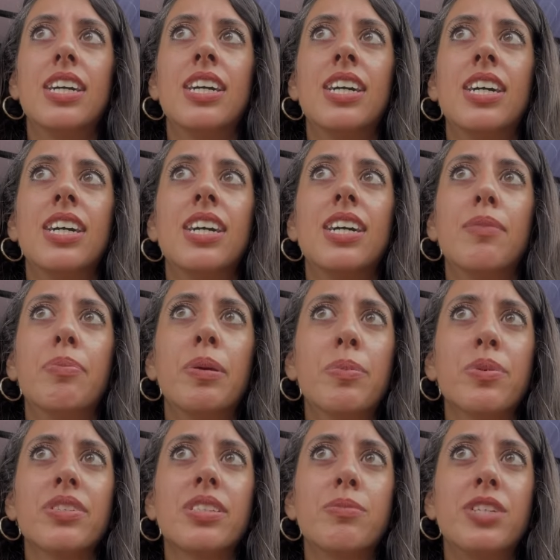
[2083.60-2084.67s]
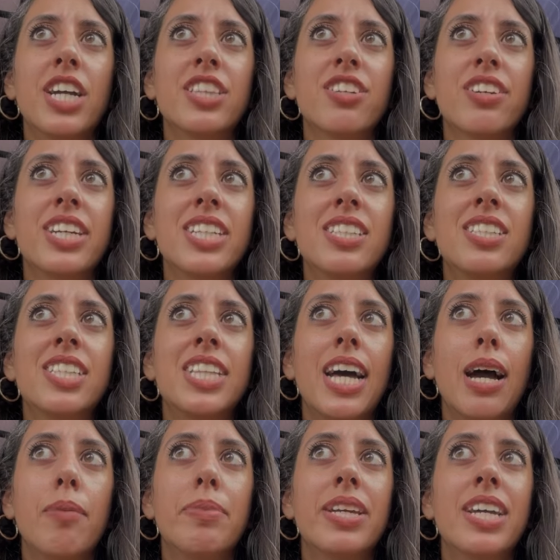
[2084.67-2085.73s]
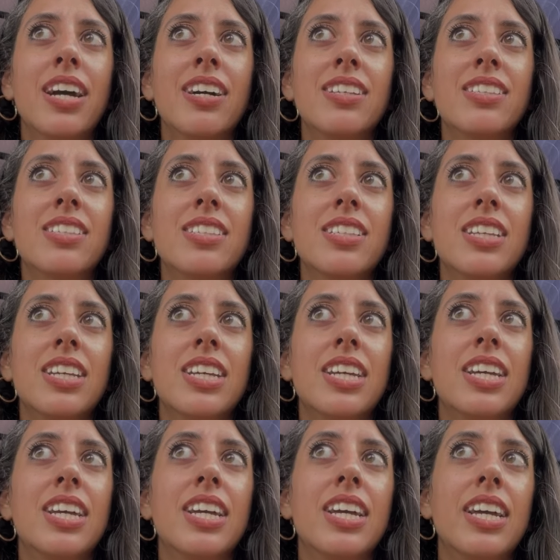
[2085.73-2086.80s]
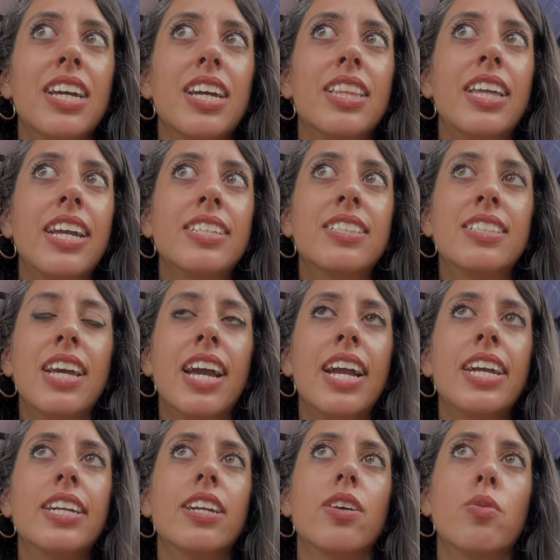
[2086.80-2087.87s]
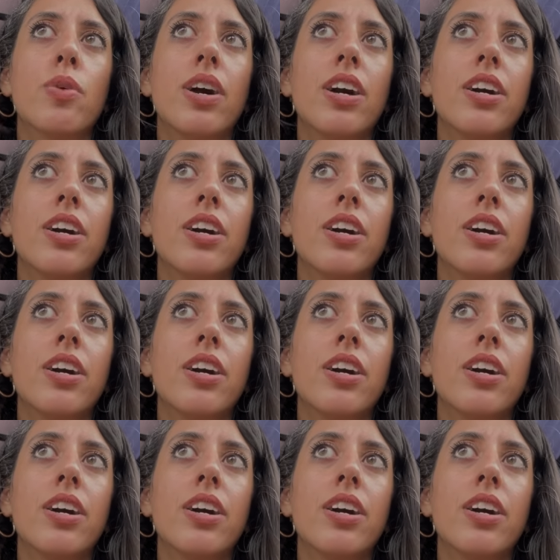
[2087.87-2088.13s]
people subject their kids to that because they say, well,